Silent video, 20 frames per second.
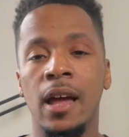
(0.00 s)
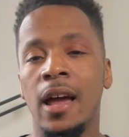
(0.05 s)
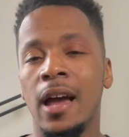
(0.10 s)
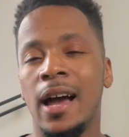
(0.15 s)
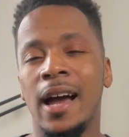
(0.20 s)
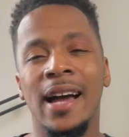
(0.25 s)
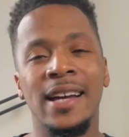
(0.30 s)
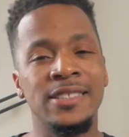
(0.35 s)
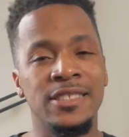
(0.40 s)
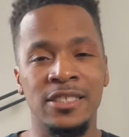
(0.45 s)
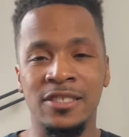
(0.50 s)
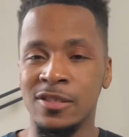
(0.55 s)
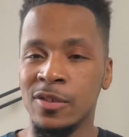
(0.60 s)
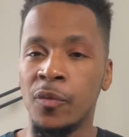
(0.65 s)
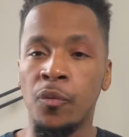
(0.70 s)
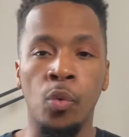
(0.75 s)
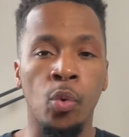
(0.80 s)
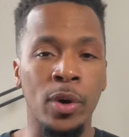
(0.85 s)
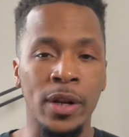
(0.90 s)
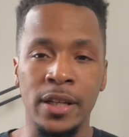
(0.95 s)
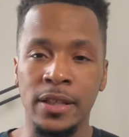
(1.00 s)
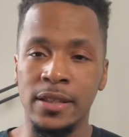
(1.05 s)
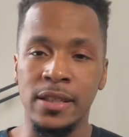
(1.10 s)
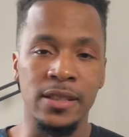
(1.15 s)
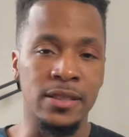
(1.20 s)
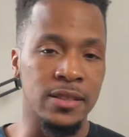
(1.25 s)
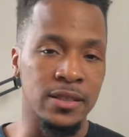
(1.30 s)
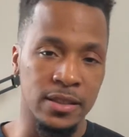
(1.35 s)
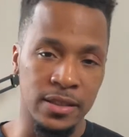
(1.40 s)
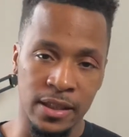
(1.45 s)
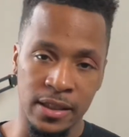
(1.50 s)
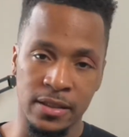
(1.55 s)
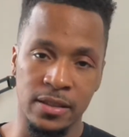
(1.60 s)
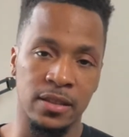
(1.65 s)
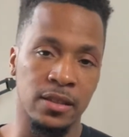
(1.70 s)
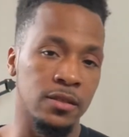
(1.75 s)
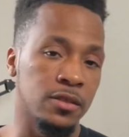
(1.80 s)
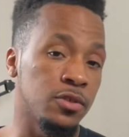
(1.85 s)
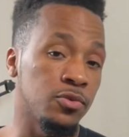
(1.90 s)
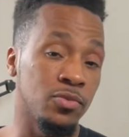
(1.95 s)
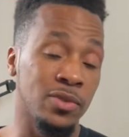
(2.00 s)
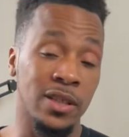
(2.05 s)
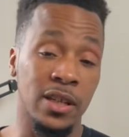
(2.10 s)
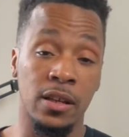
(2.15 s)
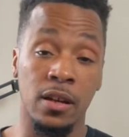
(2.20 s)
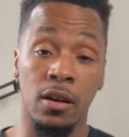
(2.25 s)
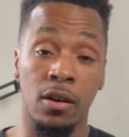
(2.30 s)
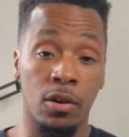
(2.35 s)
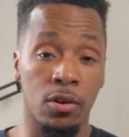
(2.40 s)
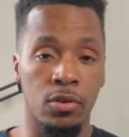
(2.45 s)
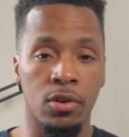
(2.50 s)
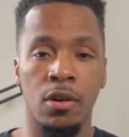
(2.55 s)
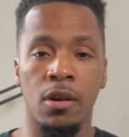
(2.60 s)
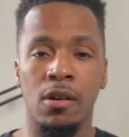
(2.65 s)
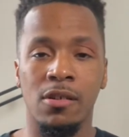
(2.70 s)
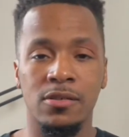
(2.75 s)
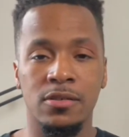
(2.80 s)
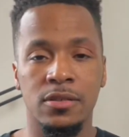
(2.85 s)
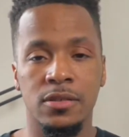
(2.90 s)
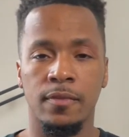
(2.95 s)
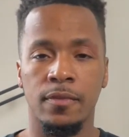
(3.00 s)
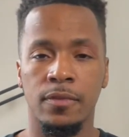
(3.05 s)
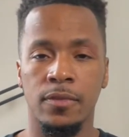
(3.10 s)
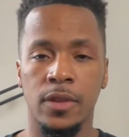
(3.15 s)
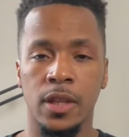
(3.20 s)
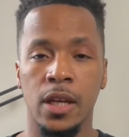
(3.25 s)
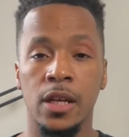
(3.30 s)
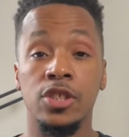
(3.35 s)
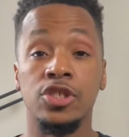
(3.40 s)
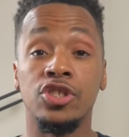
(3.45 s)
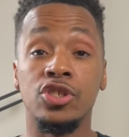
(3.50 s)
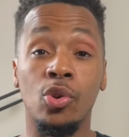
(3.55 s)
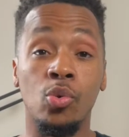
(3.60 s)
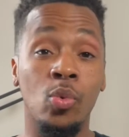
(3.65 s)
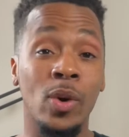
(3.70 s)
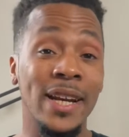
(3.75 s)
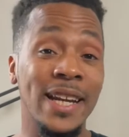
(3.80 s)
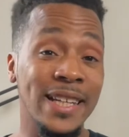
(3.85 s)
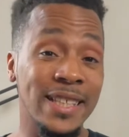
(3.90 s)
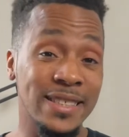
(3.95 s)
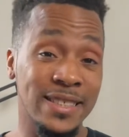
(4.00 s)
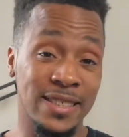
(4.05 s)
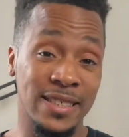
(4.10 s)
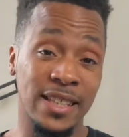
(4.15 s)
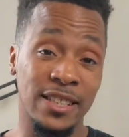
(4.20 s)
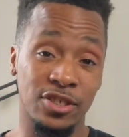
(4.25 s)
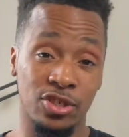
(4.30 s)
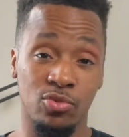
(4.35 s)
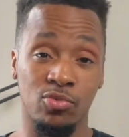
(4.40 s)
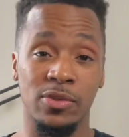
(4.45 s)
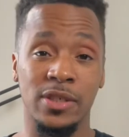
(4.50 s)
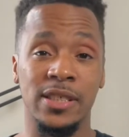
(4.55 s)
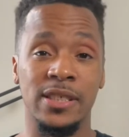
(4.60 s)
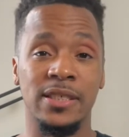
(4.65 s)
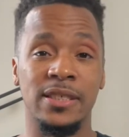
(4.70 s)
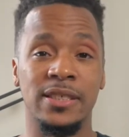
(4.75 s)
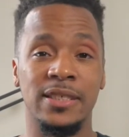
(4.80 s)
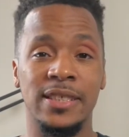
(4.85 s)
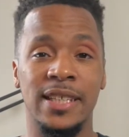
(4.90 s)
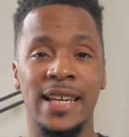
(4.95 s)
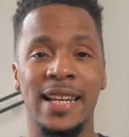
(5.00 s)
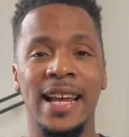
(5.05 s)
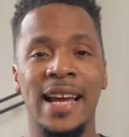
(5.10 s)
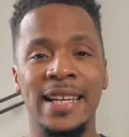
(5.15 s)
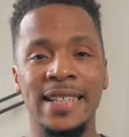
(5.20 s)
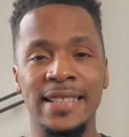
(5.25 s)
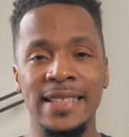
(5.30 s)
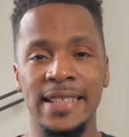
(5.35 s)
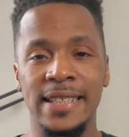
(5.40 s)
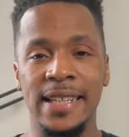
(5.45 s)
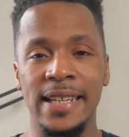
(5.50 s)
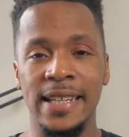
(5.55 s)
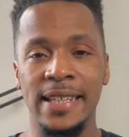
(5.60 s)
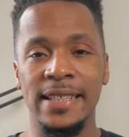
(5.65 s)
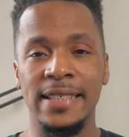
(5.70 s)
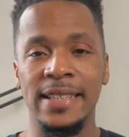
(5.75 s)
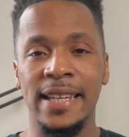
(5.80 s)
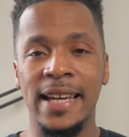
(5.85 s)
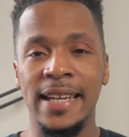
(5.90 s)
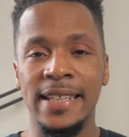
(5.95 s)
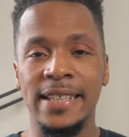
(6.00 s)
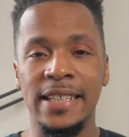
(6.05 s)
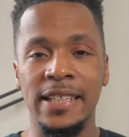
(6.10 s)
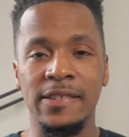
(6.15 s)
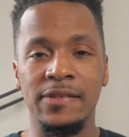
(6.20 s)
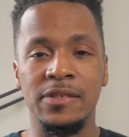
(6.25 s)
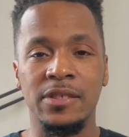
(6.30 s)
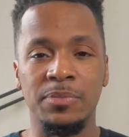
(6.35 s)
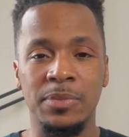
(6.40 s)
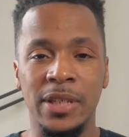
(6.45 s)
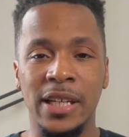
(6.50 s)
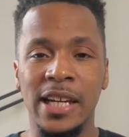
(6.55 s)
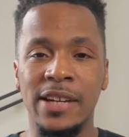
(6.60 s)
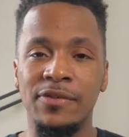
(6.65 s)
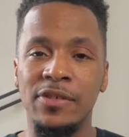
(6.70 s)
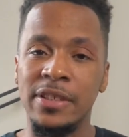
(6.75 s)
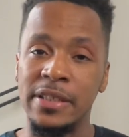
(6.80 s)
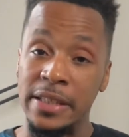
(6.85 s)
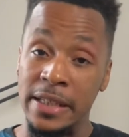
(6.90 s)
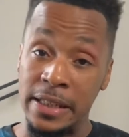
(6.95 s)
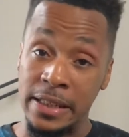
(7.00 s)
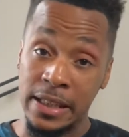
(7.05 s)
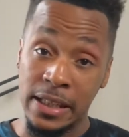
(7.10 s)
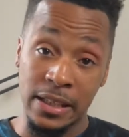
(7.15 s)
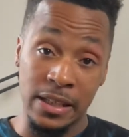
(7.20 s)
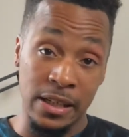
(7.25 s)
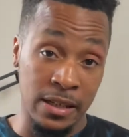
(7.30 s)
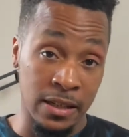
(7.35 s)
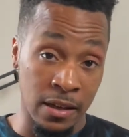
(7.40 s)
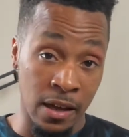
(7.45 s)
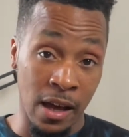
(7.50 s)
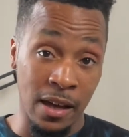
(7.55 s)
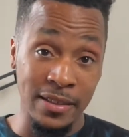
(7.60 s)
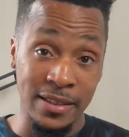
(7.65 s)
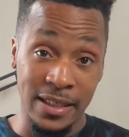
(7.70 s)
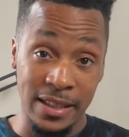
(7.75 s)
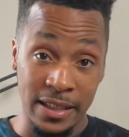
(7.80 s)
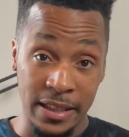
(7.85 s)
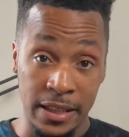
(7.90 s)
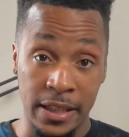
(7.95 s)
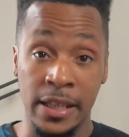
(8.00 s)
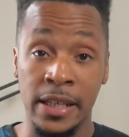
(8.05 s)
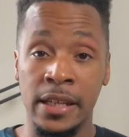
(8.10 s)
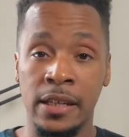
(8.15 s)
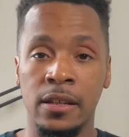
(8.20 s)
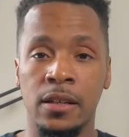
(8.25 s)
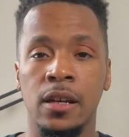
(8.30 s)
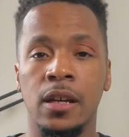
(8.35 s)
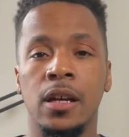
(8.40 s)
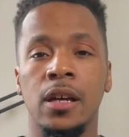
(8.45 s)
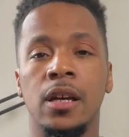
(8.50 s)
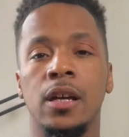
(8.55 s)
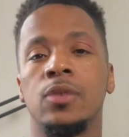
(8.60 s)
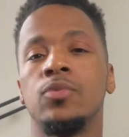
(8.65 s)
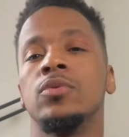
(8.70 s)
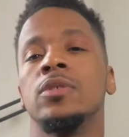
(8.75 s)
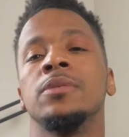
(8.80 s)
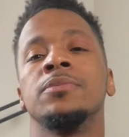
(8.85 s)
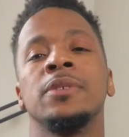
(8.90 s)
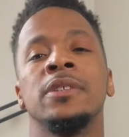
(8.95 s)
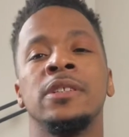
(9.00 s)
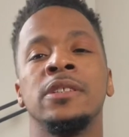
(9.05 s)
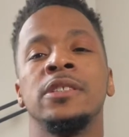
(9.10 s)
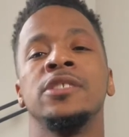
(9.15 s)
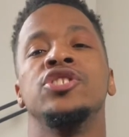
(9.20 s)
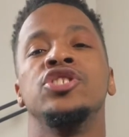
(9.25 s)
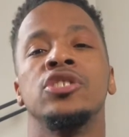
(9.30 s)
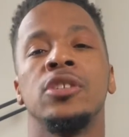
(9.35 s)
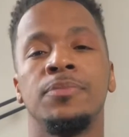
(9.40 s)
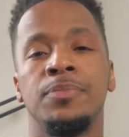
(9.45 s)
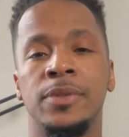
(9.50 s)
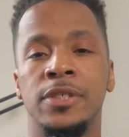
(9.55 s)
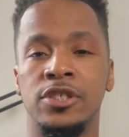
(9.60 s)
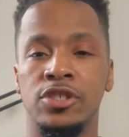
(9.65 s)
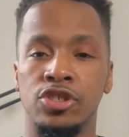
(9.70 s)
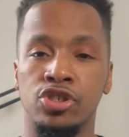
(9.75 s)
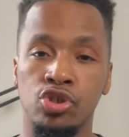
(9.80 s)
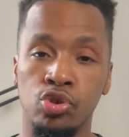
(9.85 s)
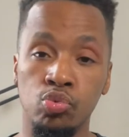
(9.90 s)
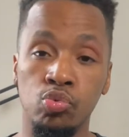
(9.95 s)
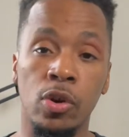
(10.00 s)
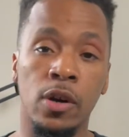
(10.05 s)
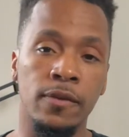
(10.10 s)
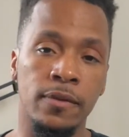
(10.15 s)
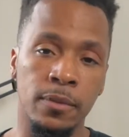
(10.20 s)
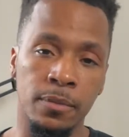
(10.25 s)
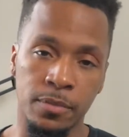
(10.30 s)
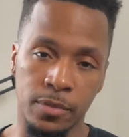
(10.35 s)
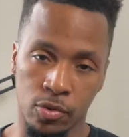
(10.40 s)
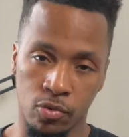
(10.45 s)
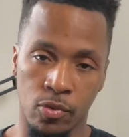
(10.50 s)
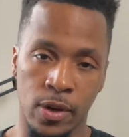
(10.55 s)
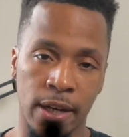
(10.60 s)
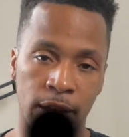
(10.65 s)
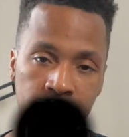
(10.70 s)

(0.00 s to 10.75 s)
I just avoided this accessory at all costs. So what accessories can I get that gives me everything that the dock can get? Well, I'm gonna jump into two of them right